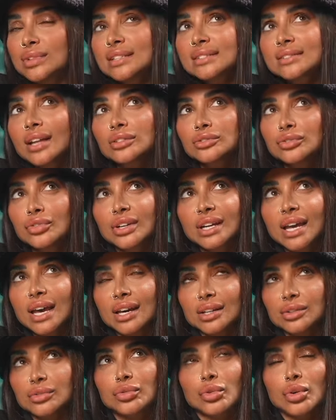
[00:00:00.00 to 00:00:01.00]
let's not
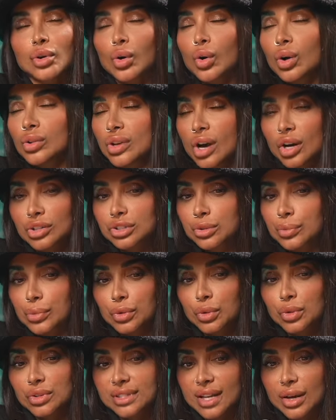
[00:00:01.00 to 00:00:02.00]
forget, for all the
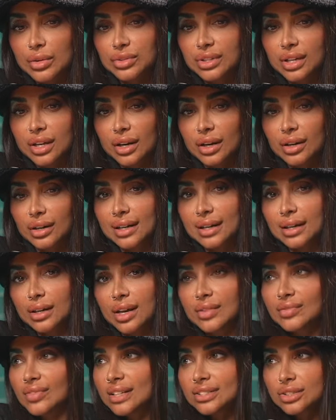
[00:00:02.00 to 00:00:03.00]
entrepreneurs out there,
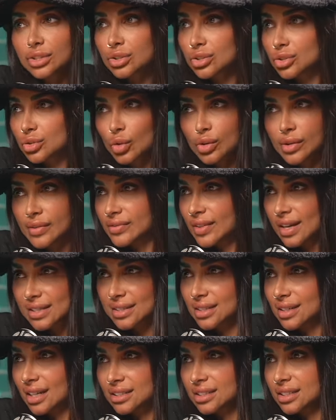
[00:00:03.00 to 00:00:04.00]
investors don't
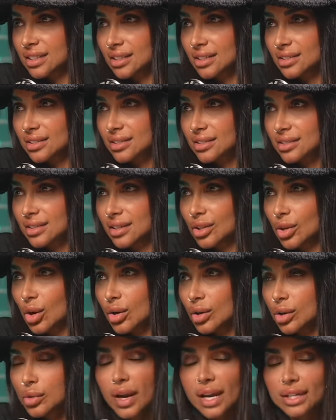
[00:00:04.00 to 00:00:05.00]
invest in ideas. Mm. You
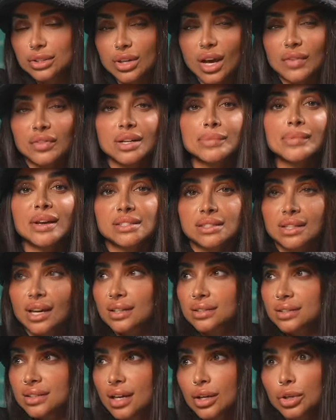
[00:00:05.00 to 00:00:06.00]
know, great. You have an amazing
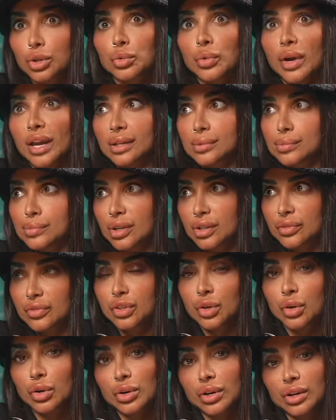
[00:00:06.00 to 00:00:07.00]
idea, great. But if
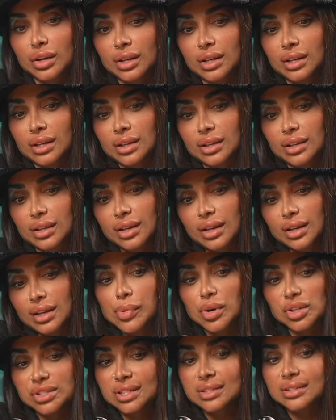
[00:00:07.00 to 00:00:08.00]
you're
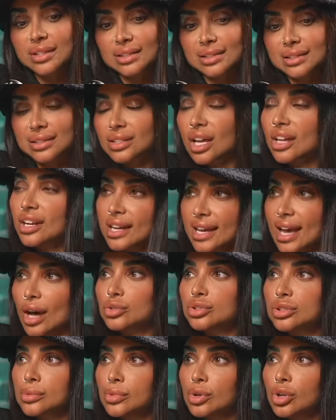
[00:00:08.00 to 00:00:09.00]
a person that's not
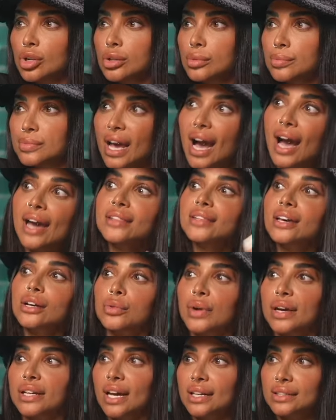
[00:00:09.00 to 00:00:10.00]
accountable behind
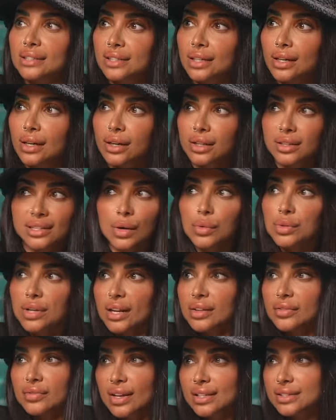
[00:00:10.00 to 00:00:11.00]
that great idea, they
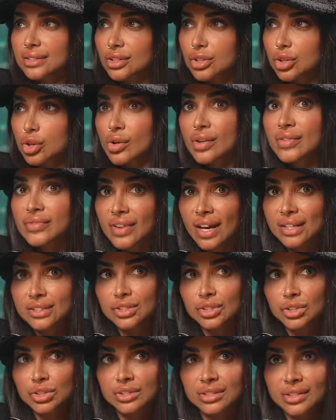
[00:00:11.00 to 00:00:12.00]
will not invest in you.
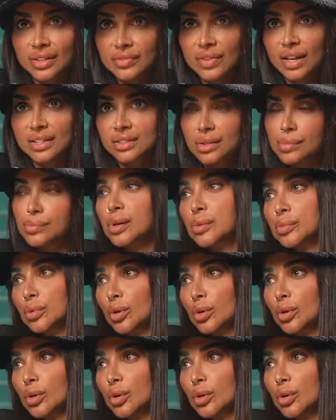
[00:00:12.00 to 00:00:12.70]
Investors invest in